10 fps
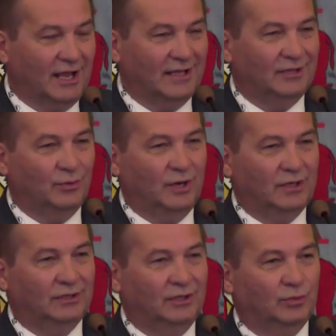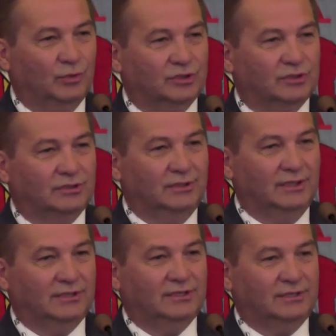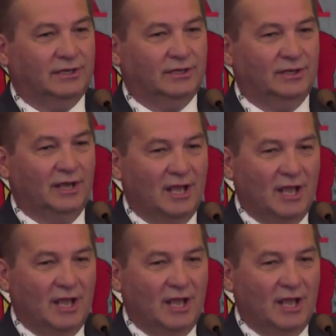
and when it was necessary,